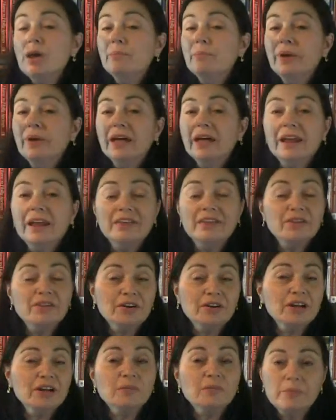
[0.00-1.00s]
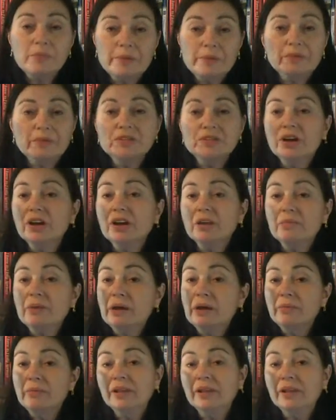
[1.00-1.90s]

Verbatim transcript: but I've heard a couple people talk about